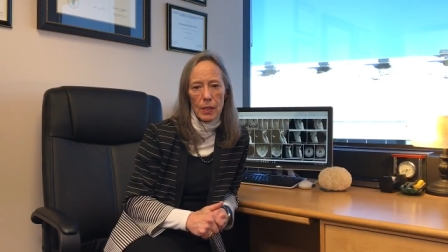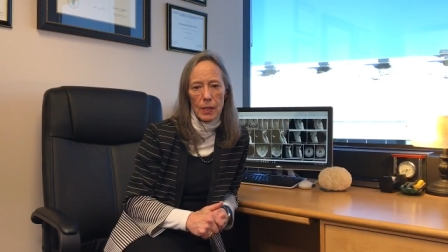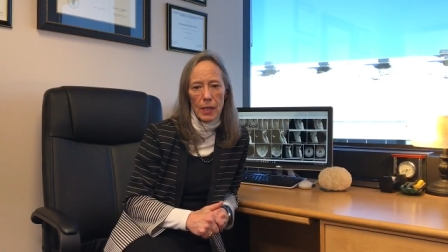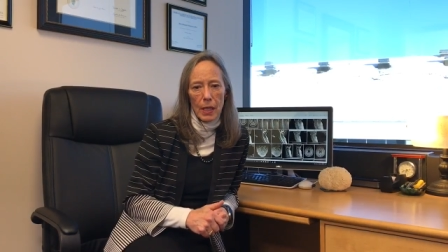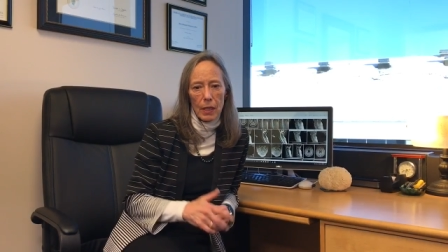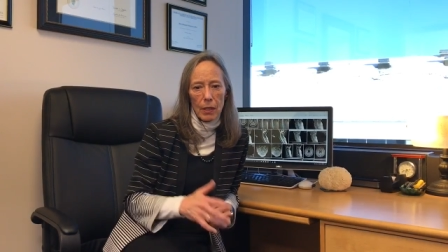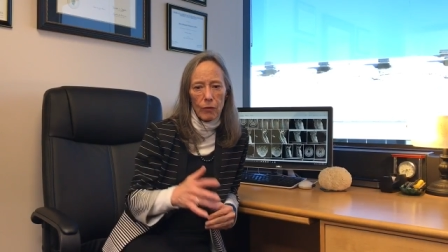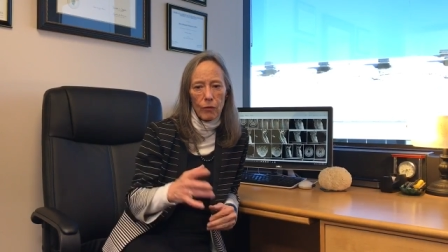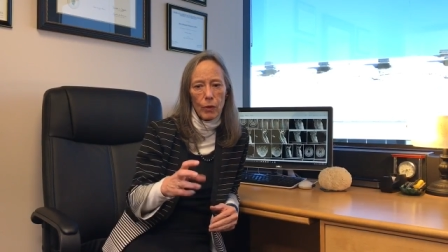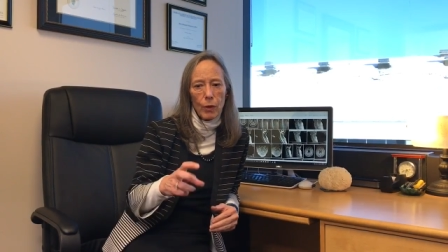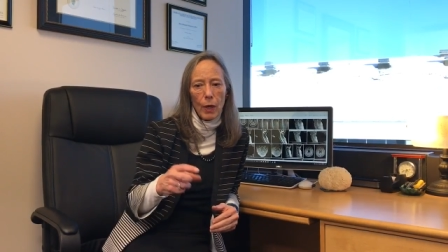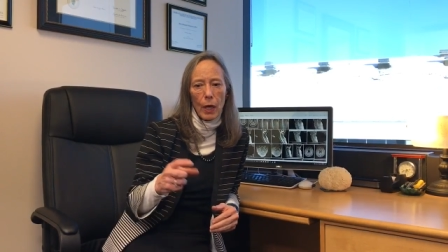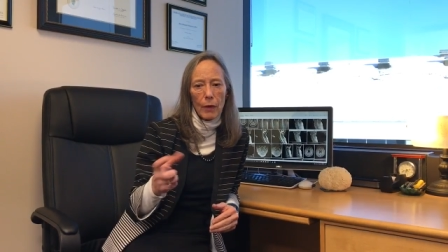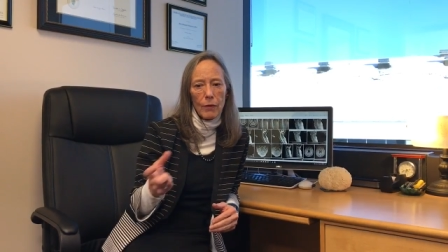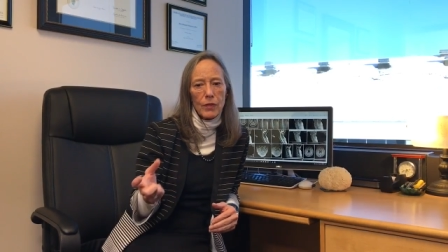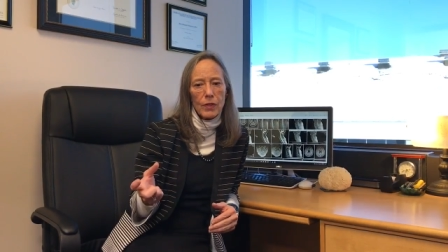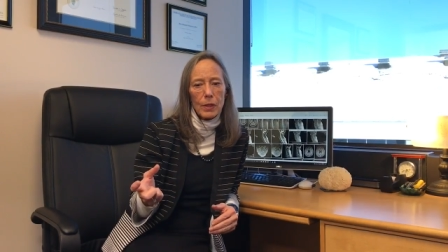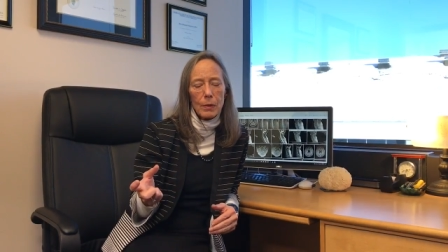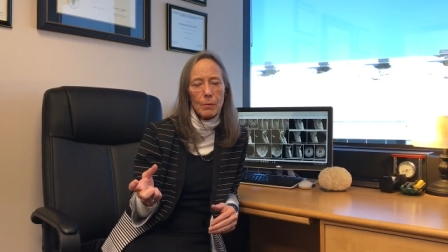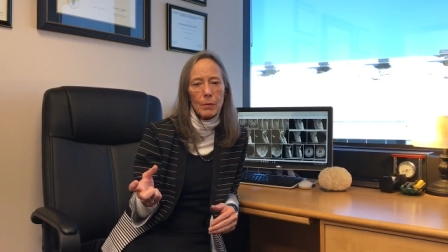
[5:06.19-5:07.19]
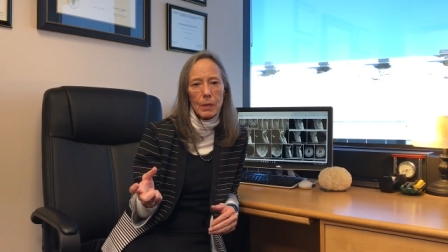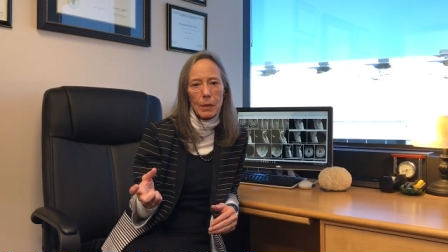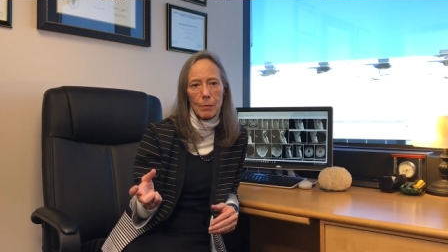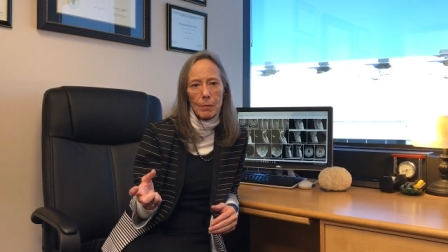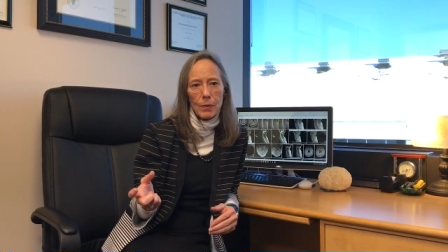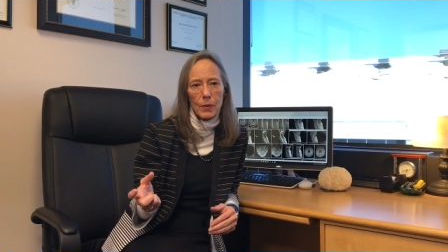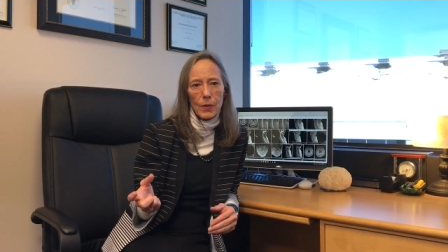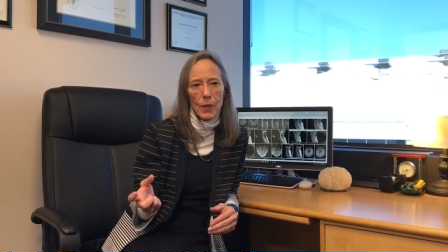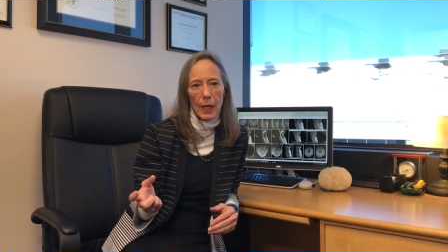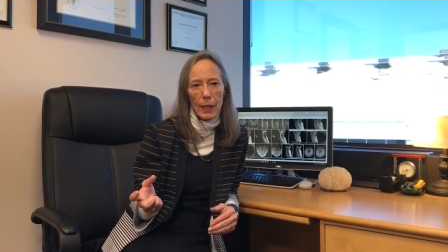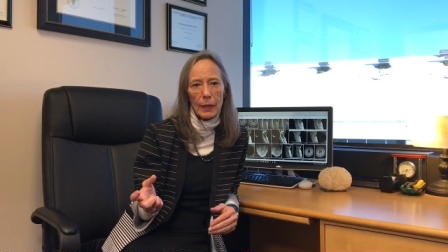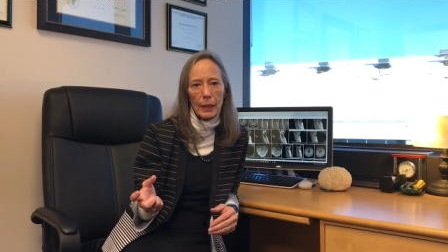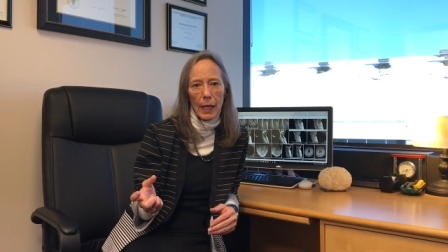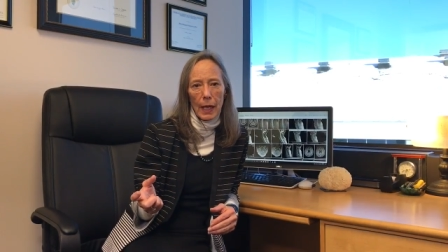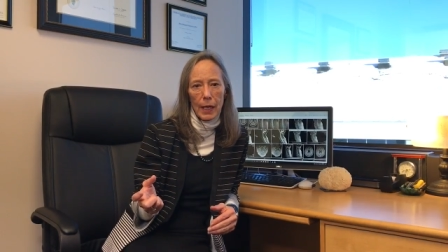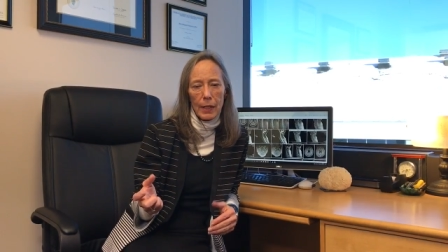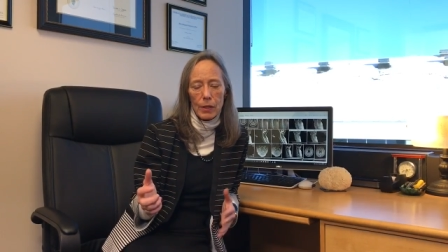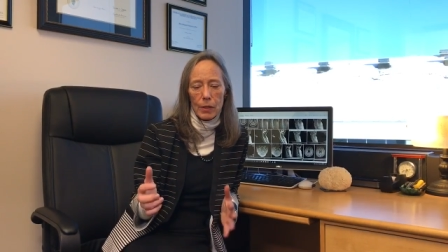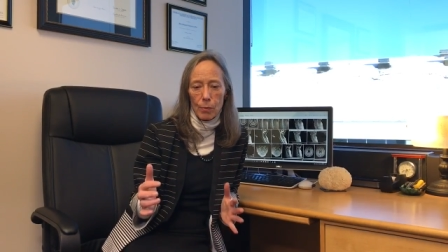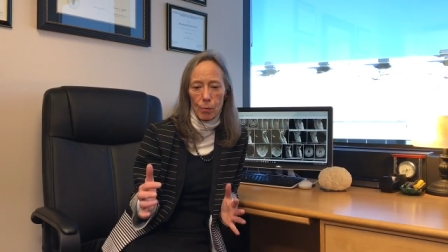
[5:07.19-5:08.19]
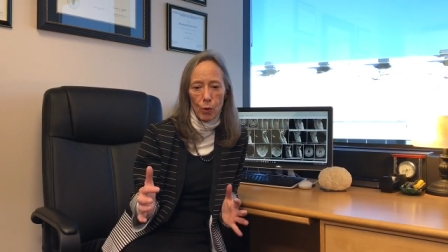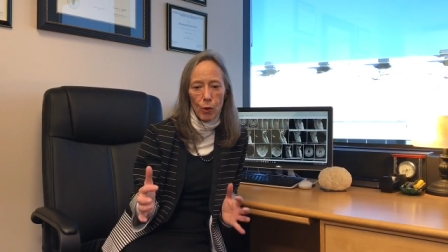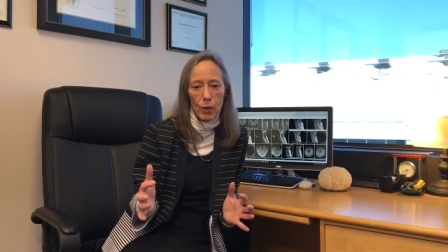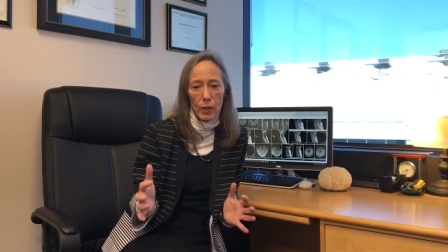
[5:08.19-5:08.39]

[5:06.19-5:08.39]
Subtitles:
that if you have symptoms that last more